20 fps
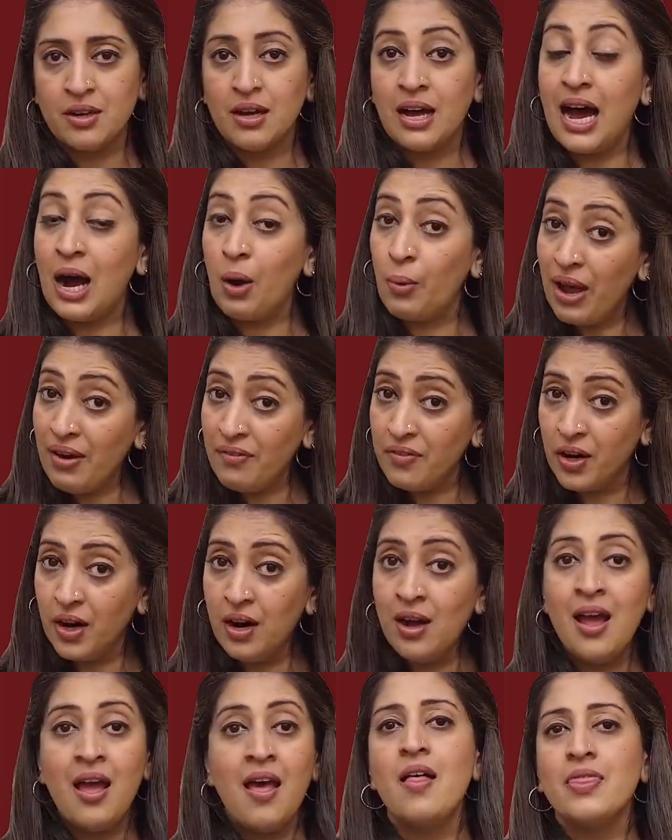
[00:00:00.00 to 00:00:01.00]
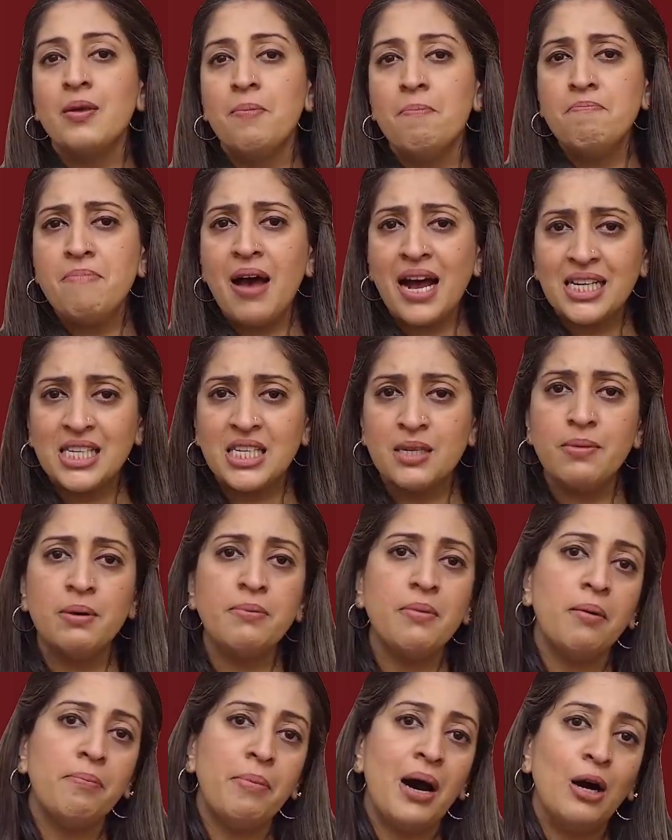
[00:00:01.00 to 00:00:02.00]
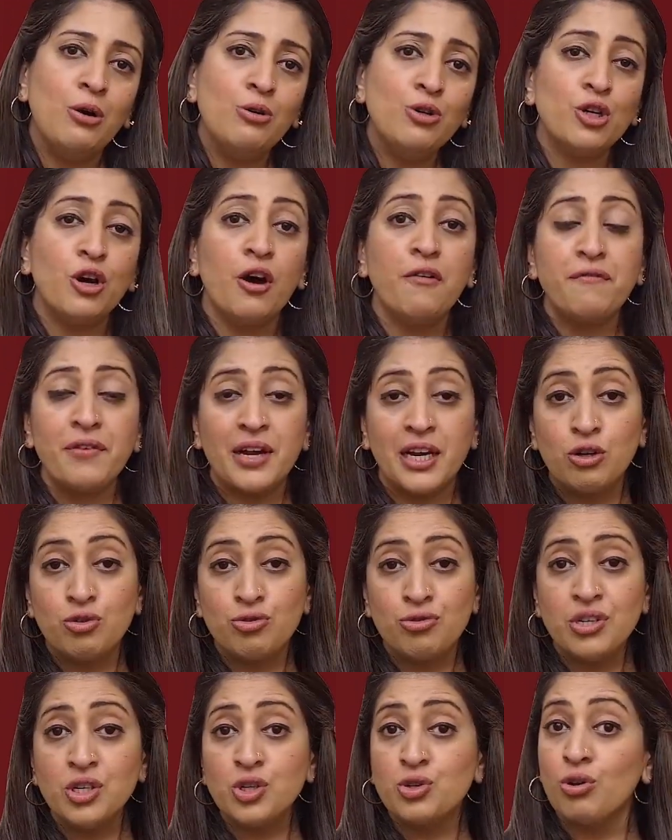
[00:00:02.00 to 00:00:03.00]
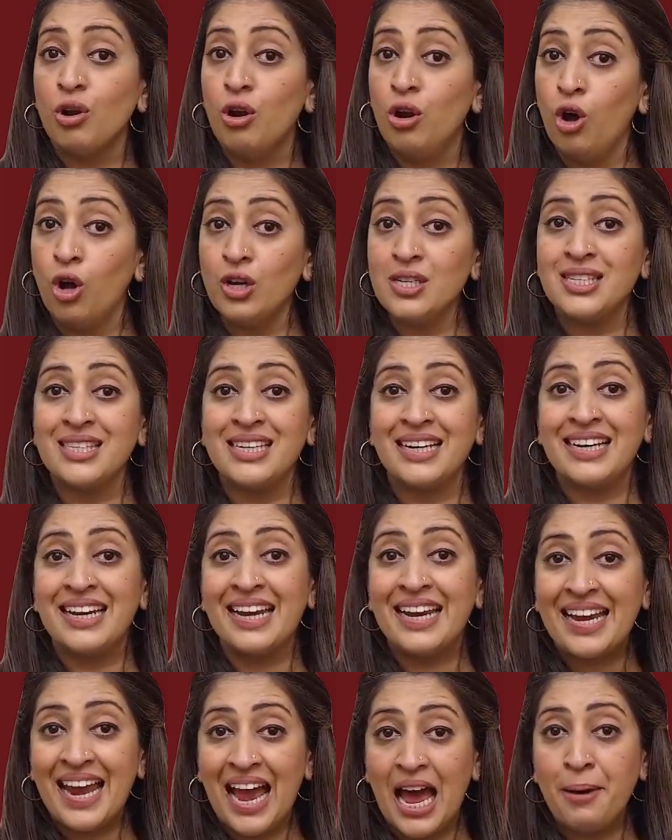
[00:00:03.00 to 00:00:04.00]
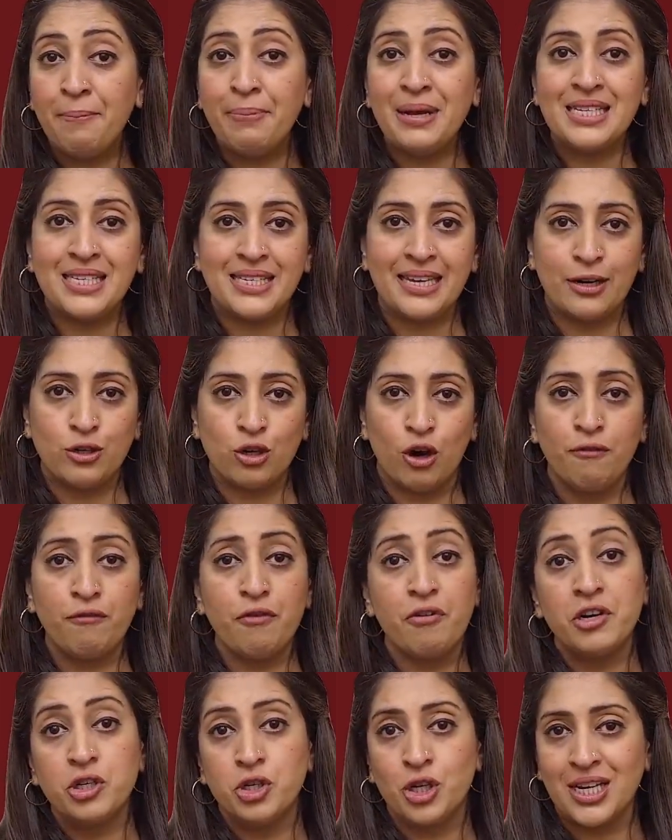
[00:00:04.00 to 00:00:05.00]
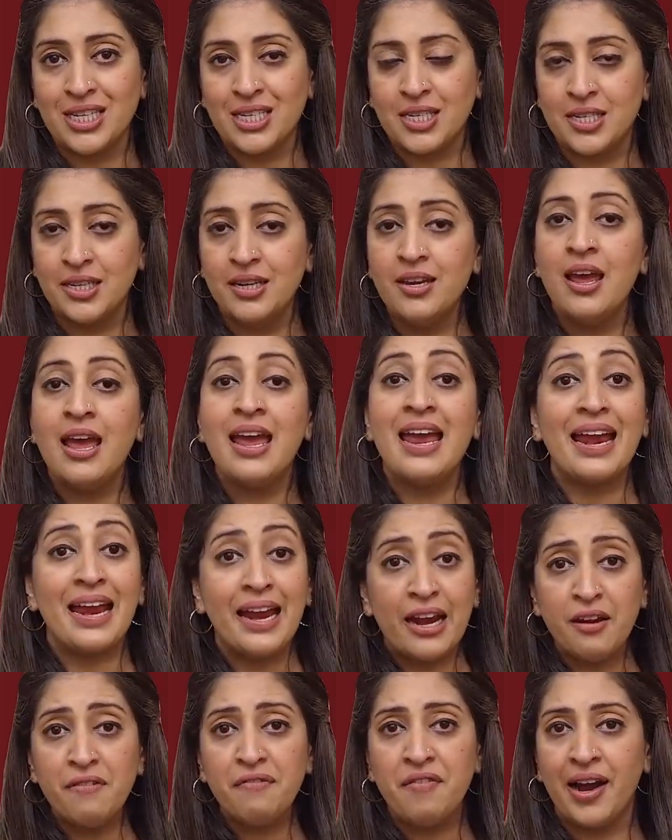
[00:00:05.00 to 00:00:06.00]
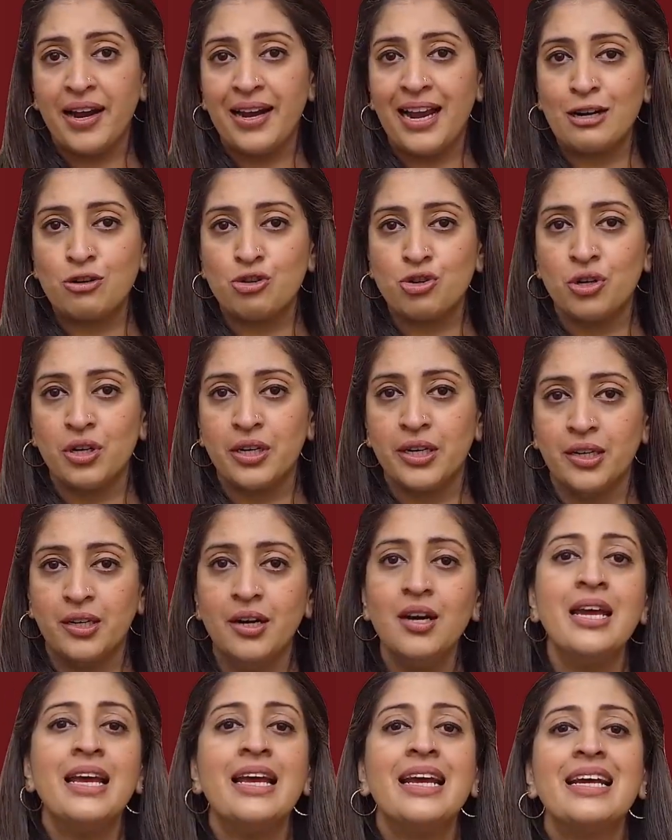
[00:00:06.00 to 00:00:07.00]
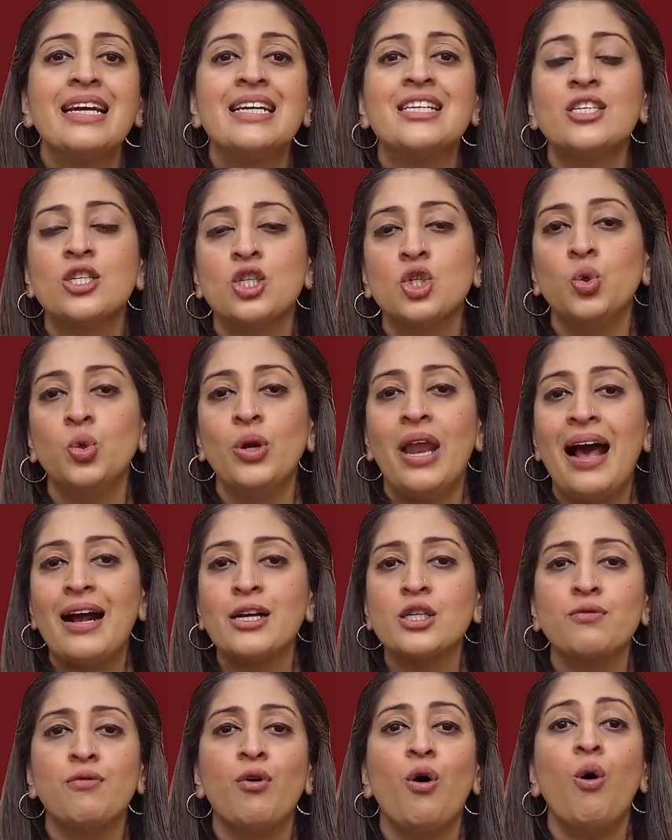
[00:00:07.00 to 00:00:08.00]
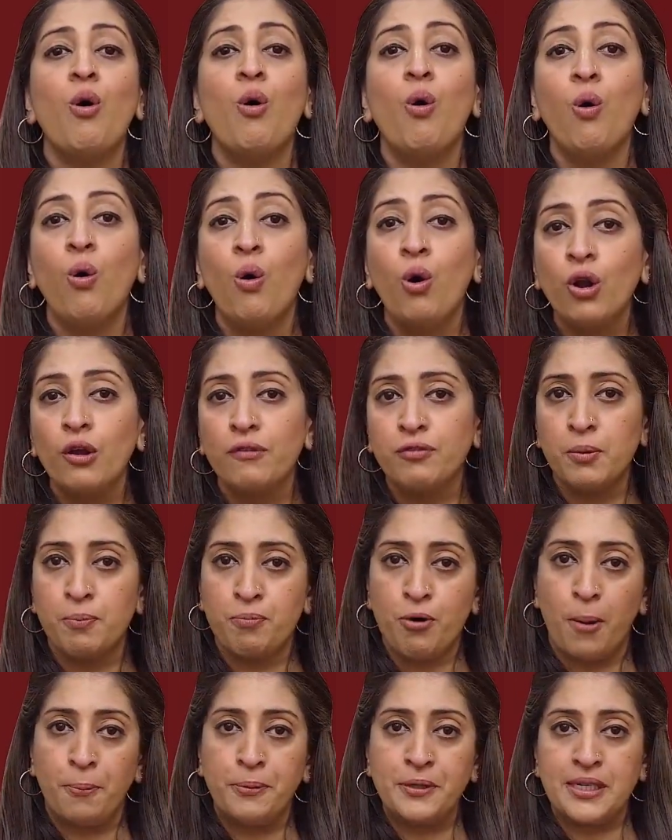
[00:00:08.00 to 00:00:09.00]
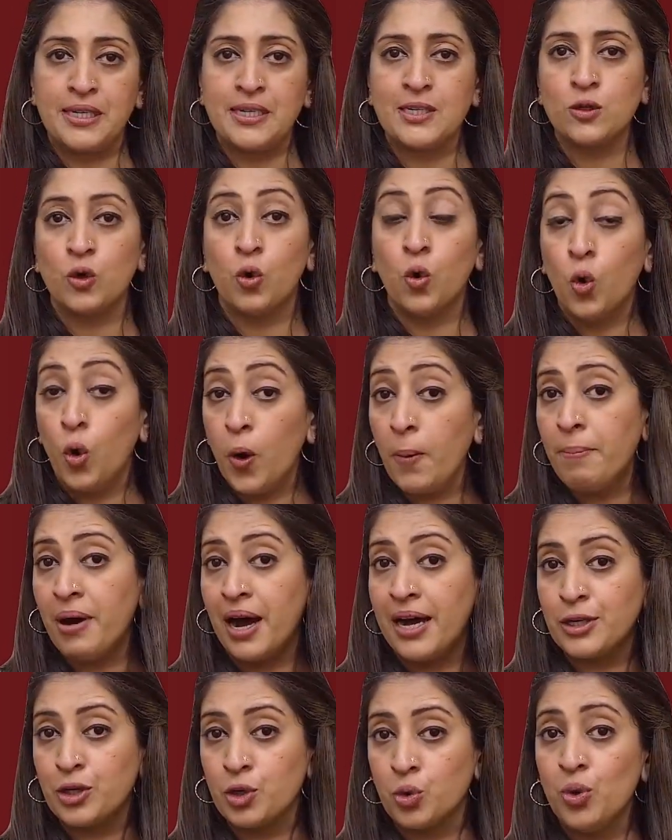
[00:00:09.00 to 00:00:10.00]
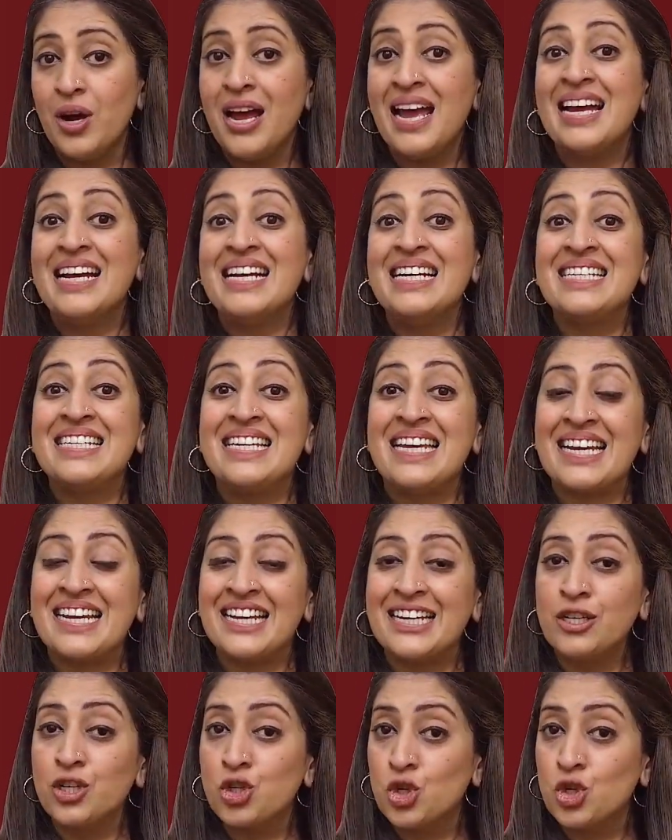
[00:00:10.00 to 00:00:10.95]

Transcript: However, the maximum amount of interest or loss that can be set off or adjusted in a financial year is 2 lakhs for all of the properties owned by you taken